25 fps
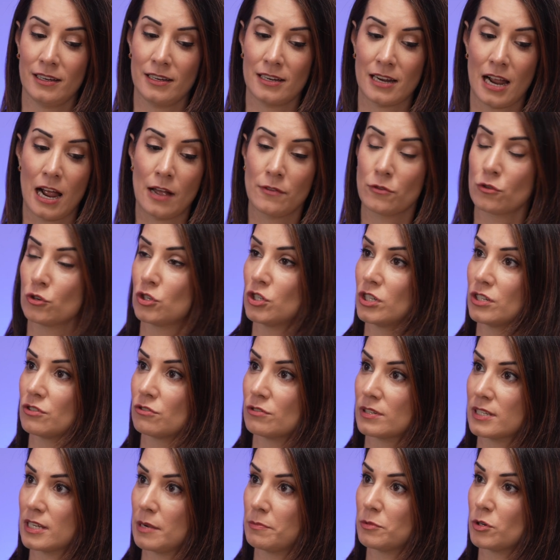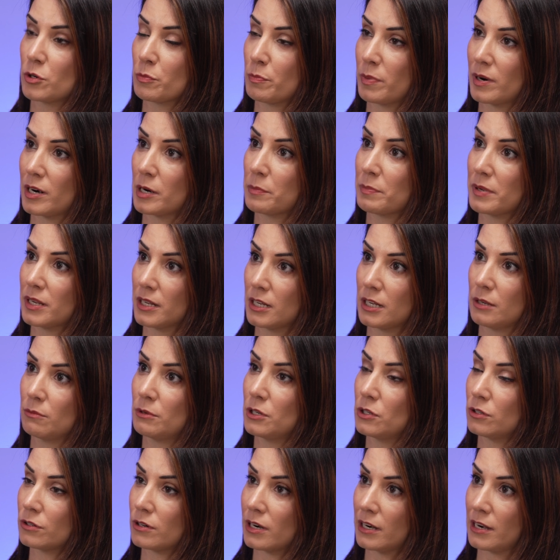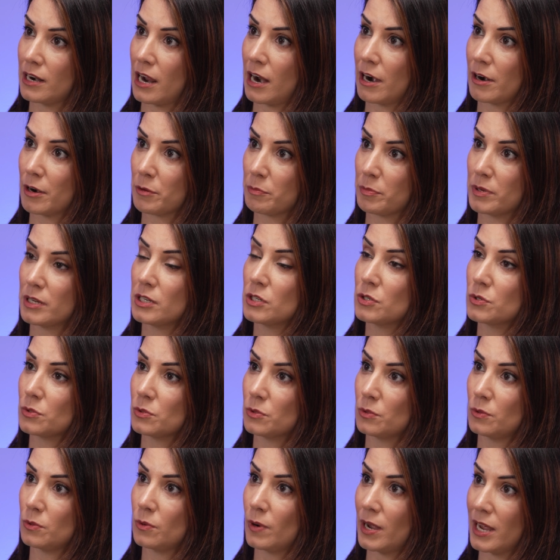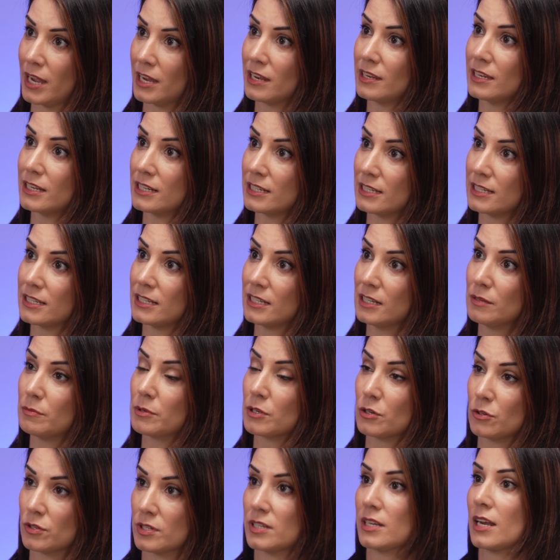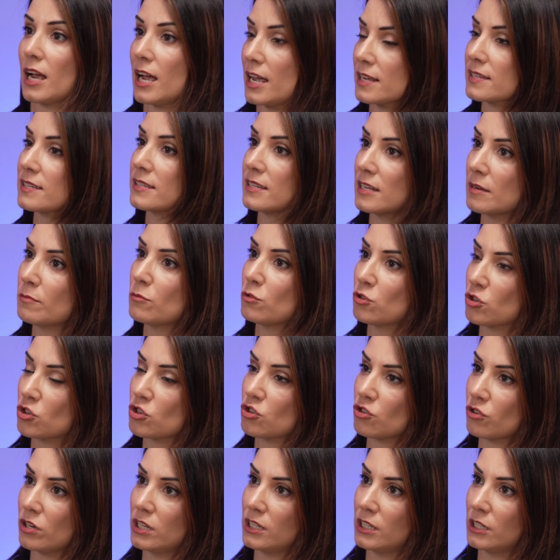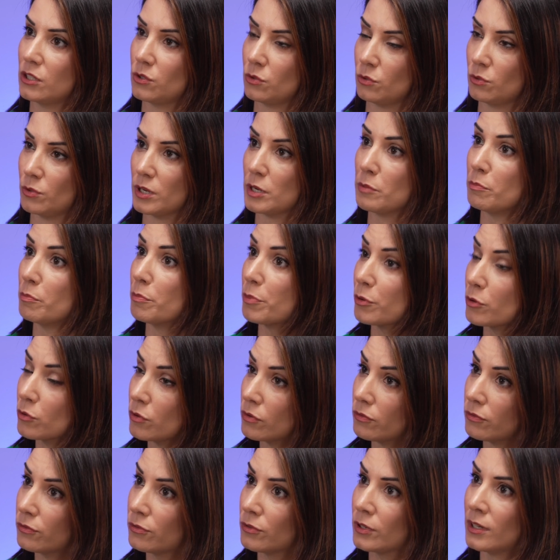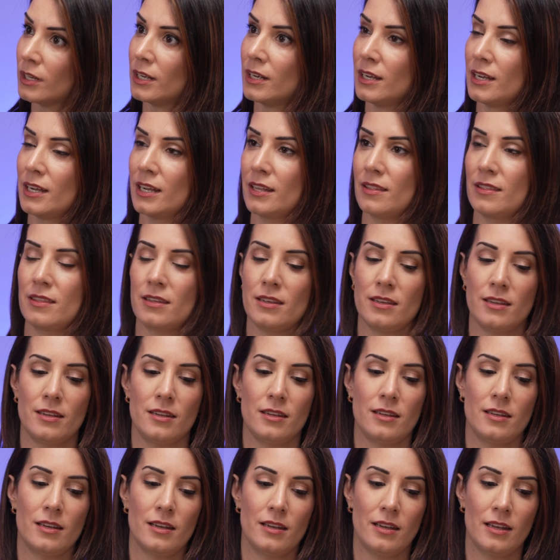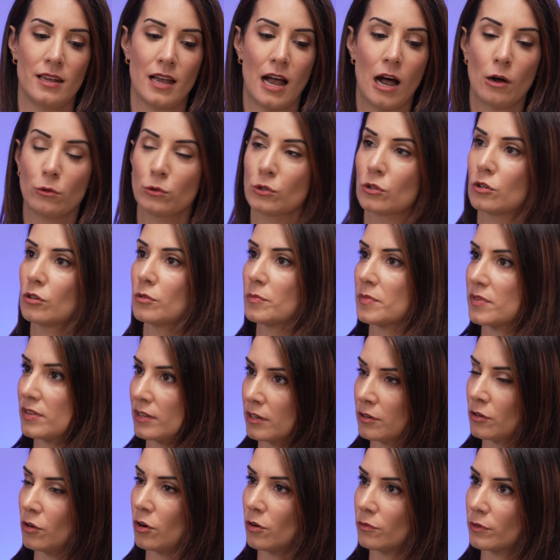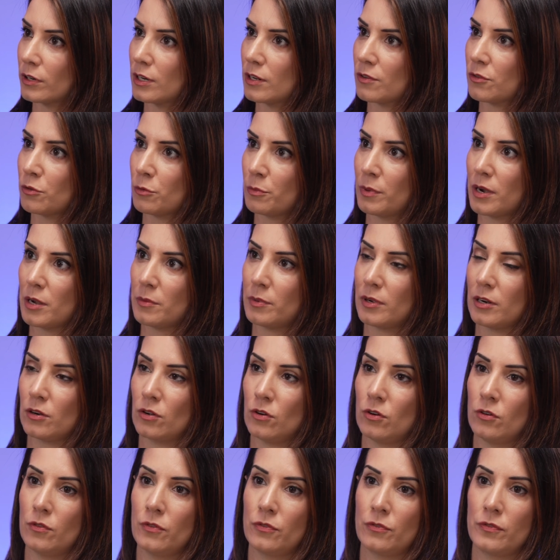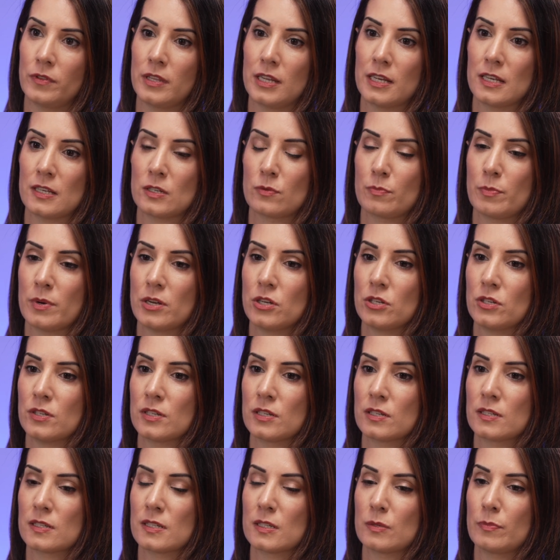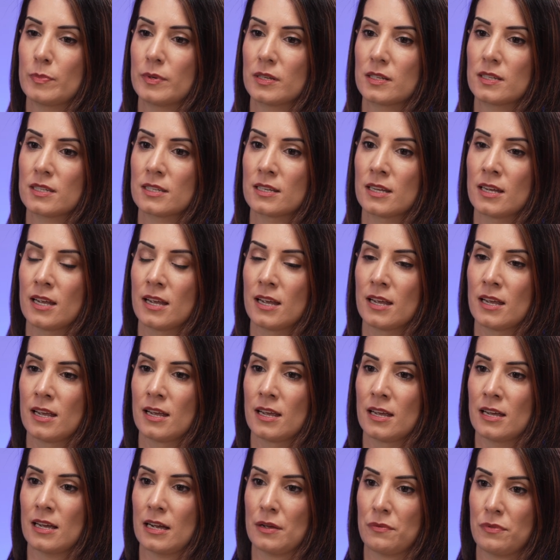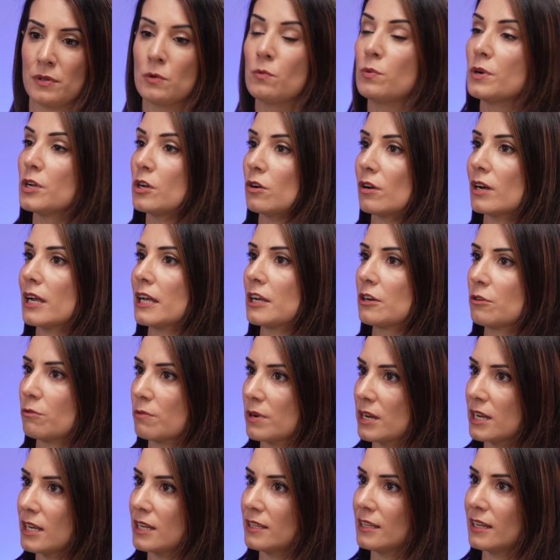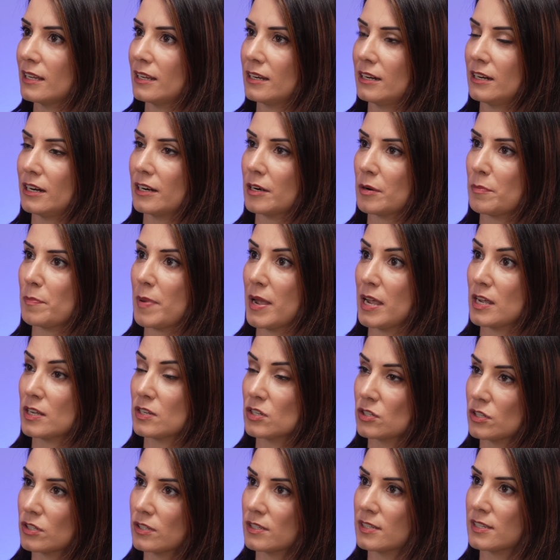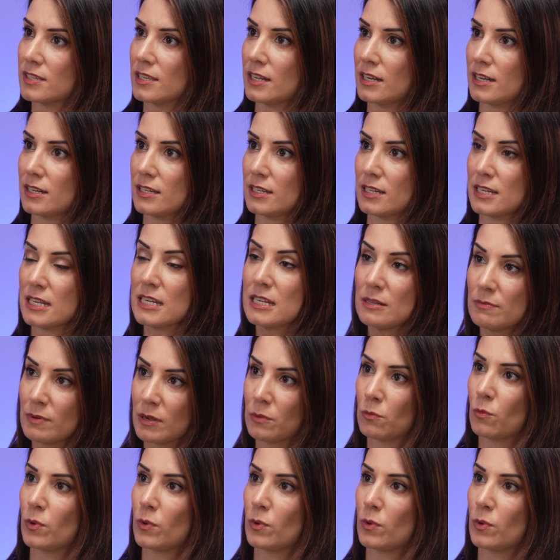androgen receptor PARP inhibitor, an ARPI, to ADT, because it has demonstrated to improve the outcomes and overall survival of these patients. But I think we all agree that there are patients that even